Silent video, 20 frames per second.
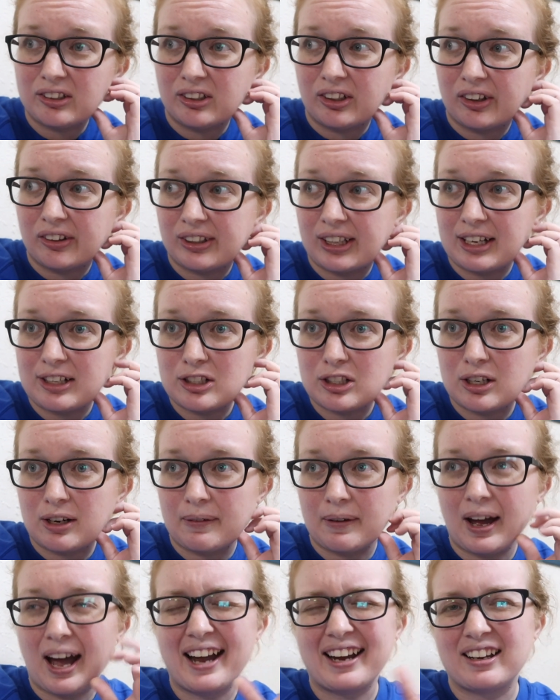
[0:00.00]
You know, that
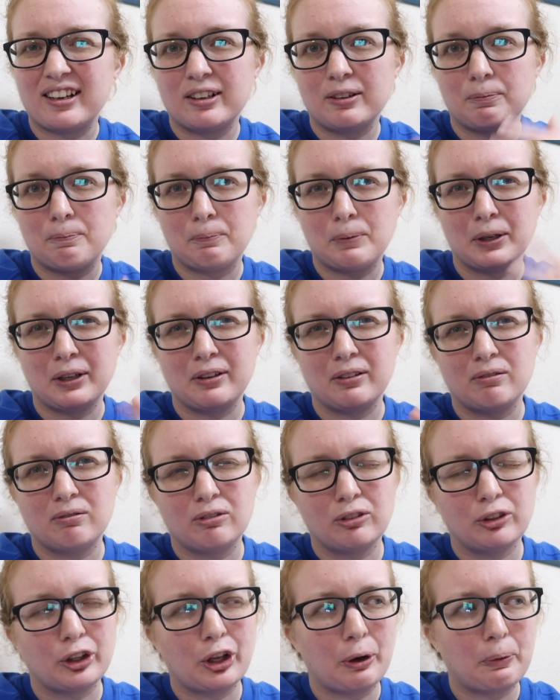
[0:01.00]
shouldn't, I could put
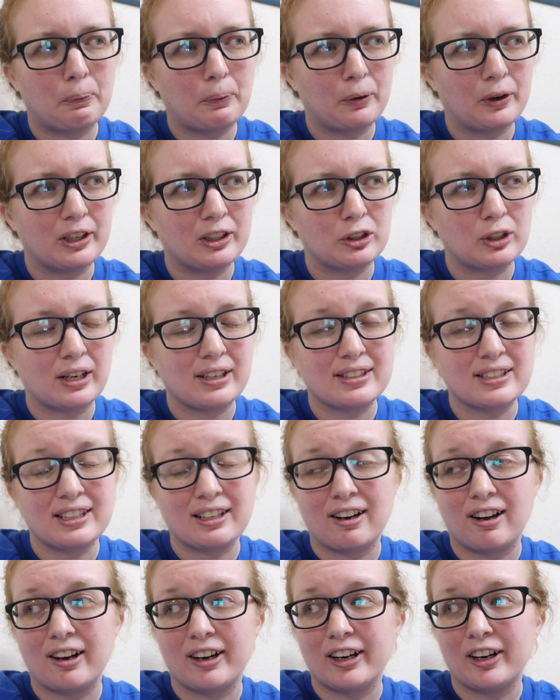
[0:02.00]
low point
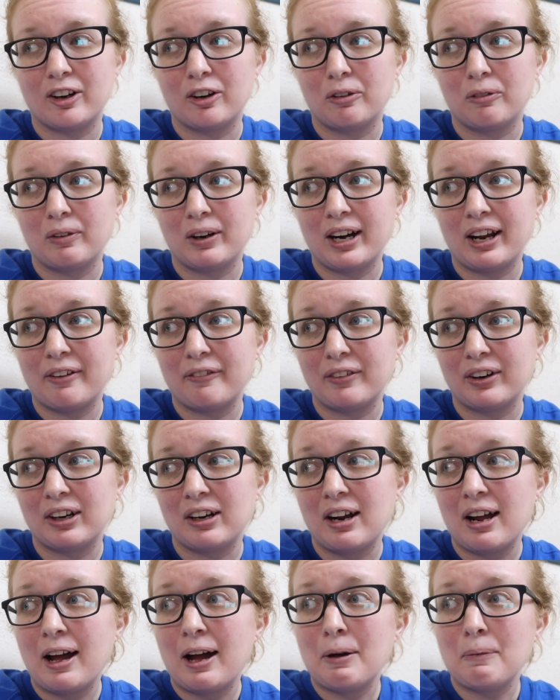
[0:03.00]
dressing on it or whatever.